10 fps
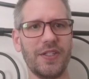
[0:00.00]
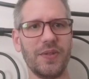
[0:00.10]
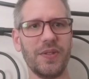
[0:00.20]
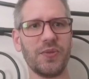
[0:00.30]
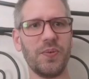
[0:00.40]

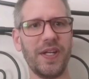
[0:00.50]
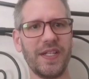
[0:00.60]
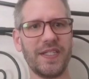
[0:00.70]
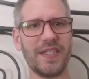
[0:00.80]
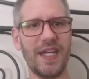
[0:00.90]
So this one,
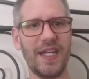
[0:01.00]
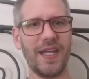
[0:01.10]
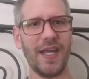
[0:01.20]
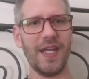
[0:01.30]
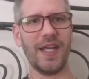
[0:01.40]
you can
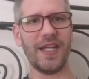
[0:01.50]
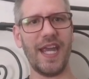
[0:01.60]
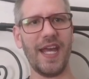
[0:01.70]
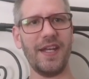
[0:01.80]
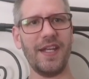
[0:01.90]
see,
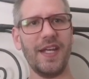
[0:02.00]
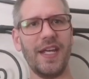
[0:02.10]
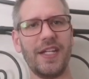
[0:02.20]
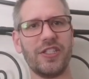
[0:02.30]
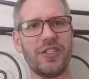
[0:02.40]
again,
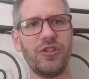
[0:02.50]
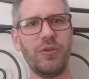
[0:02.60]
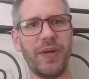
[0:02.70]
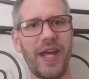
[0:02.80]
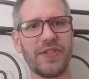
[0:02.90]
it's
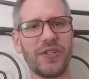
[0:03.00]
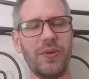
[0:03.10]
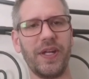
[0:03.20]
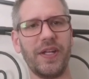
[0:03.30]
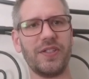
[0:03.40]
2 paths
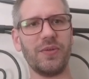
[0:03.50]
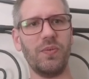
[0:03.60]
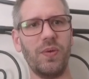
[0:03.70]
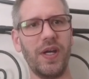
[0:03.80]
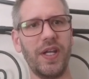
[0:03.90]
going into
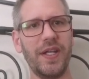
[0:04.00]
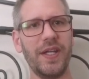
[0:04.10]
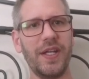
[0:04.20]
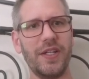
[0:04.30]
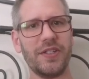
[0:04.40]

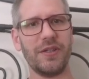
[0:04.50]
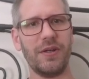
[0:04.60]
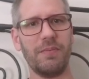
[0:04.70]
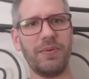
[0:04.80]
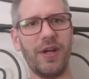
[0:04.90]
1,
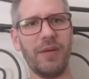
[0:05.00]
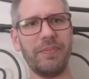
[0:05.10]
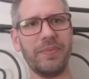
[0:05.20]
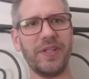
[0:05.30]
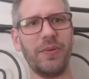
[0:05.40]
so
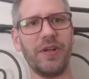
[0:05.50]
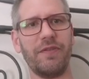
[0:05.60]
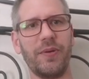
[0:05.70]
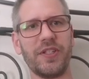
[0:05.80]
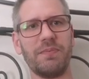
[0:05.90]
probably want
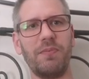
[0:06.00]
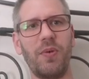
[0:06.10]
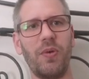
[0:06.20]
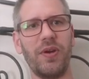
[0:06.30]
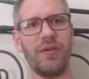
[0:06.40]
to focus
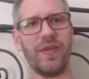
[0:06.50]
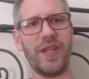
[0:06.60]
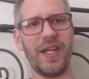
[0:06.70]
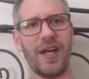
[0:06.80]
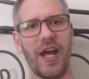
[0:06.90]
more of
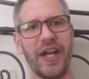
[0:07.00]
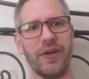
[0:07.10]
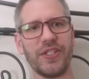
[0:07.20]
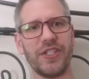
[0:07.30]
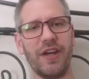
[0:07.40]
the
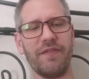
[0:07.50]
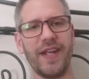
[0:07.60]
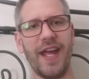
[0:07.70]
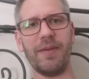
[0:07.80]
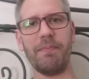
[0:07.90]
higher
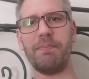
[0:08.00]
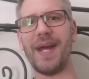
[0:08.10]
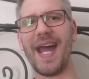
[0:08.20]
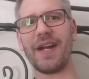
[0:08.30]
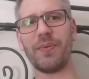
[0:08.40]
stuff at the
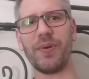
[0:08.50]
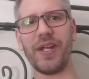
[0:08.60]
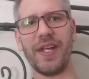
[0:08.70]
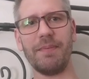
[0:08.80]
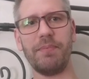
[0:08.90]
back where
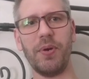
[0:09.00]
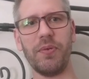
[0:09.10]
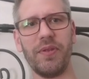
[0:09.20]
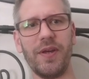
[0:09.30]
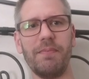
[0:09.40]
you can get
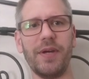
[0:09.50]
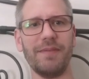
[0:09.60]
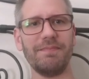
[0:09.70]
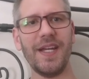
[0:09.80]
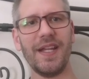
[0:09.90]
both of them,
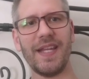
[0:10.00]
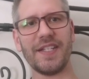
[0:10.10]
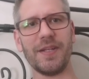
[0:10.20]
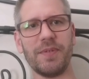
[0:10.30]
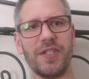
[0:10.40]
but
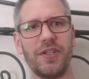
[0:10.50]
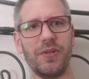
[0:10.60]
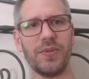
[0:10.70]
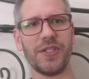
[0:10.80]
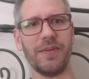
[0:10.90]
that's up to you.